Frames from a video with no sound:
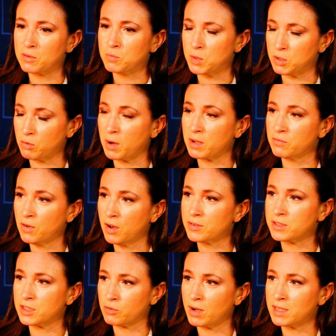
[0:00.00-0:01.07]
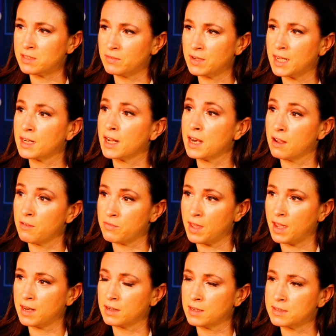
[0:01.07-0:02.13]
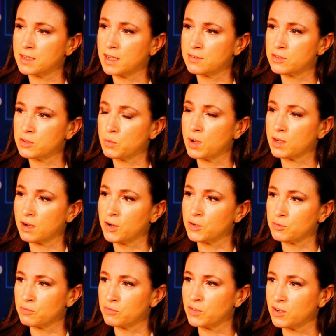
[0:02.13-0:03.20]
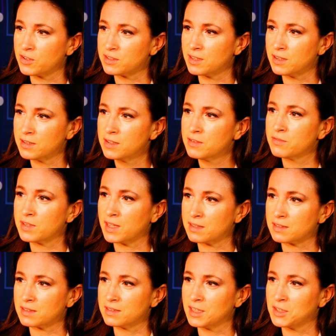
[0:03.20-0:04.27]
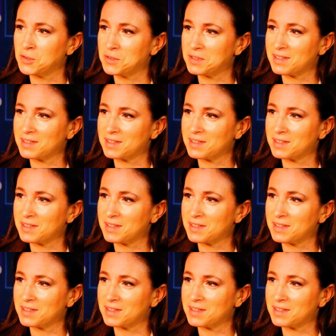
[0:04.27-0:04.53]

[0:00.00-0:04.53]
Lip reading: we're growing fast and aggressively, and I love that, and I intend to work harder and faster for that to continue to